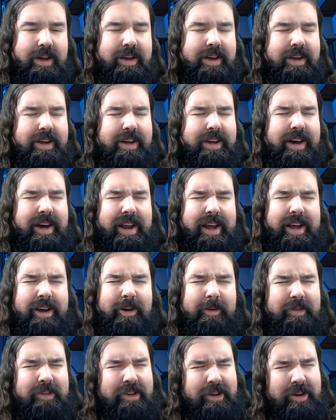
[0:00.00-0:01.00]
God, I
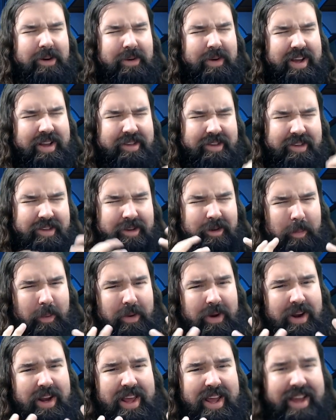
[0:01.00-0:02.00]
hope so. It's so
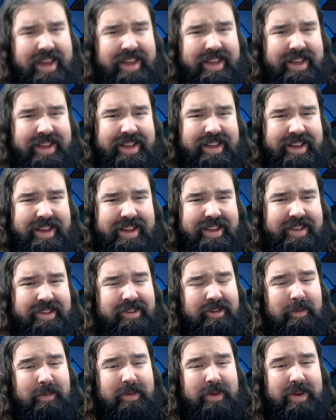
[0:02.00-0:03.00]
pretty. It's
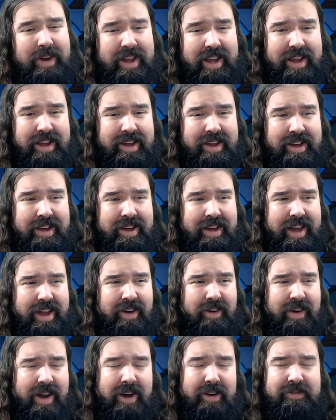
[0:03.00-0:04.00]
so pretty. And
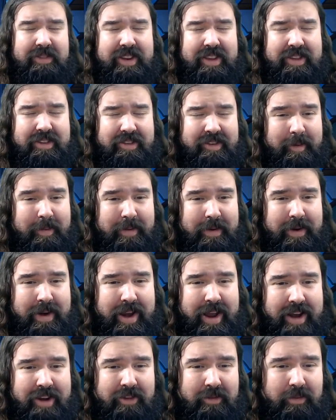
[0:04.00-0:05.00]
her outfit is so
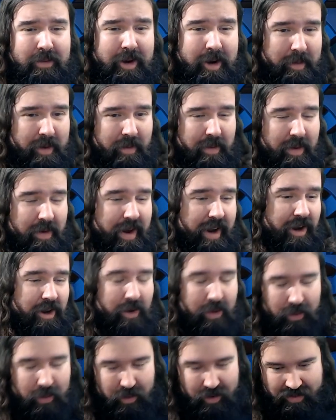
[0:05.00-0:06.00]
pretty. I just want to be wearing
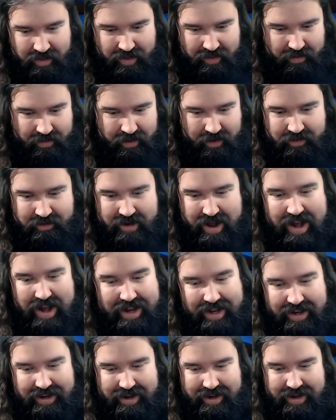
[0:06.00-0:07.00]
gold and that little
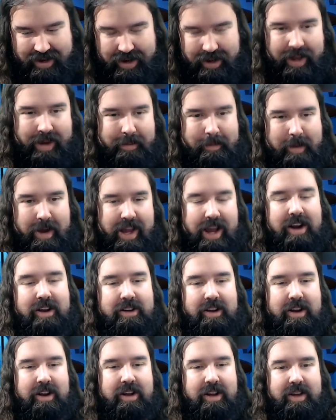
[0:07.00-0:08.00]
jacket and like my
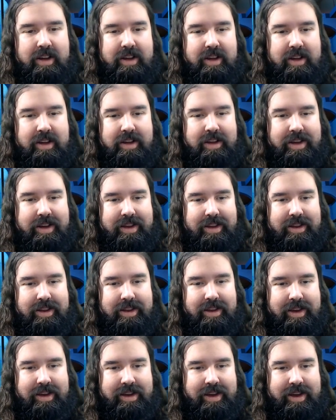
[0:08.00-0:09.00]
character.
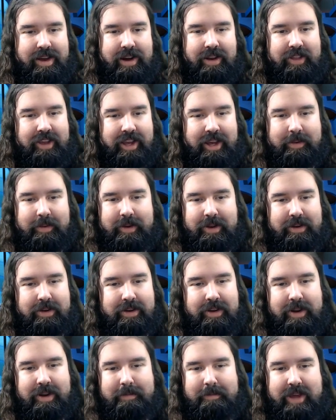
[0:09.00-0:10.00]
I, I don't think it would look
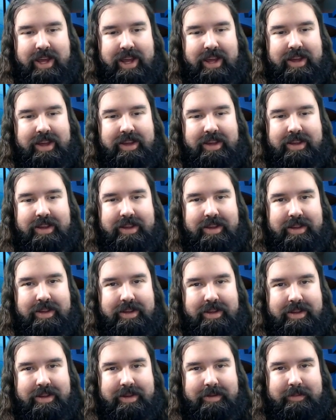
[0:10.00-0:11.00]
good on me
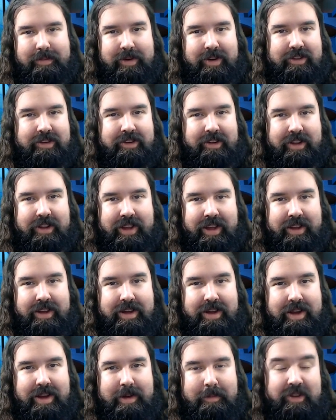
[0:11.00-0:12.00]
personally.
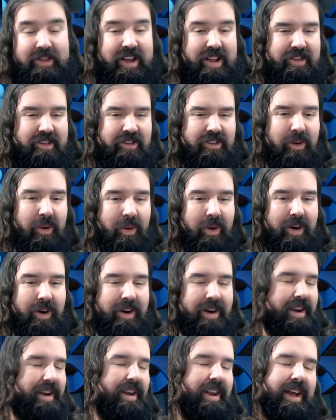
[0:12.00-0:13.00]
But that
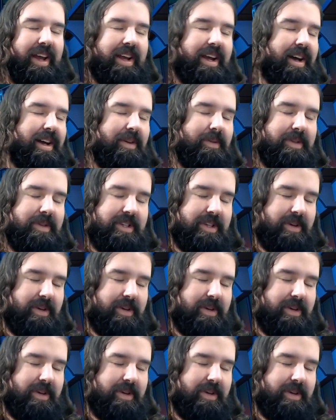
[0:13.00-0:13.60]
sword and like, oh, it was so